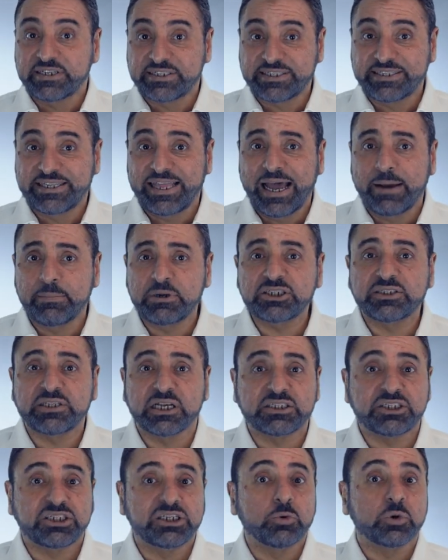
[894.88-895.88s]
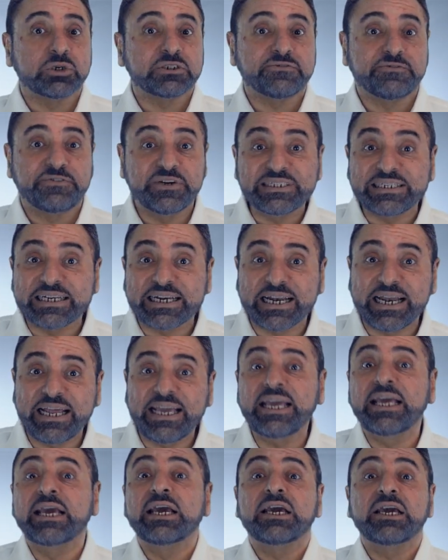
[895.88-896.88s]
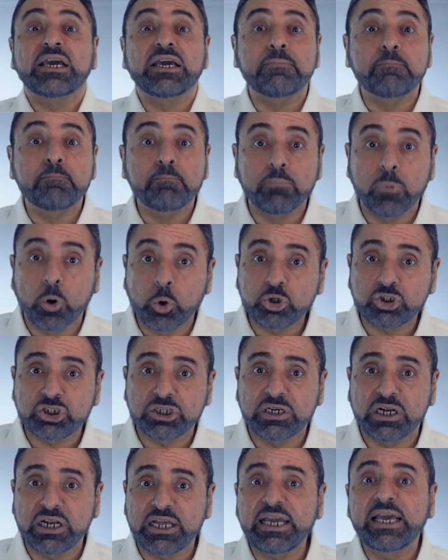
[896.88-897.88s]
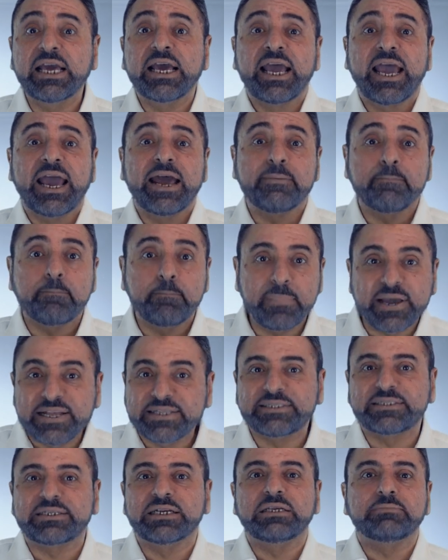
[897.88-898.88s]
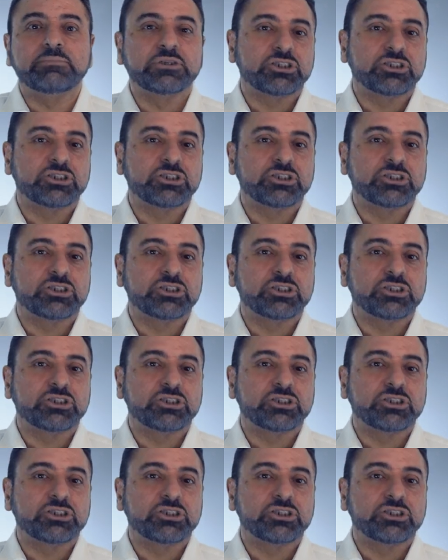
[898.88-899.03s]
established that she was physically, emotionally, and mentally